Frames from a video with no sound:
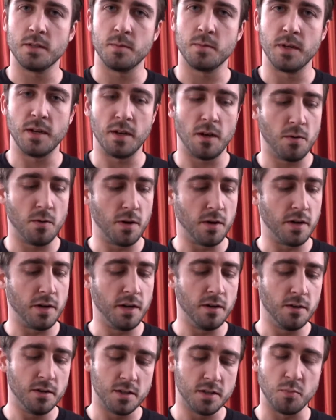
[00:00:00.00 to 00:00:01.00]
been going on
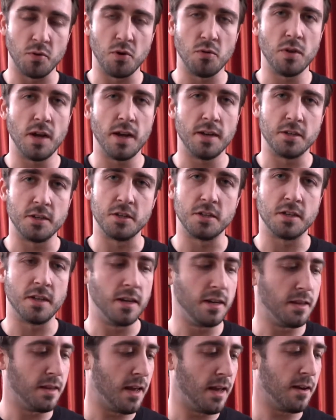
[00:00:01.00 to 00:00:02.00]
here is the Pro line is just
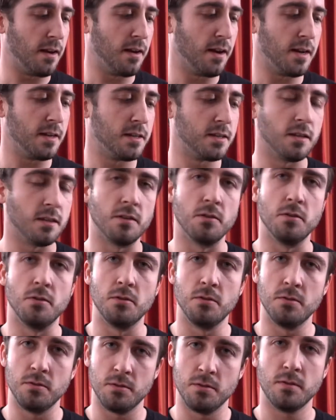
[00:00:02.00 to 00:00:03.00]
getting that nice
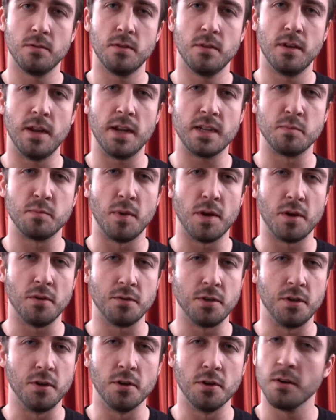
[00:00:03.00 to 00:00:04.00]
little next model
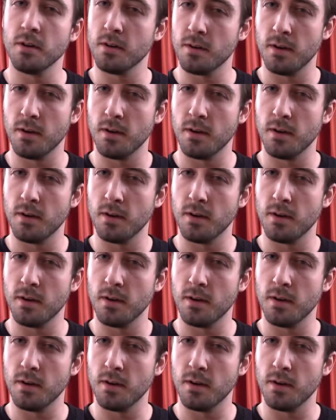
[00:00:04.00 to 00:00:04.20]
year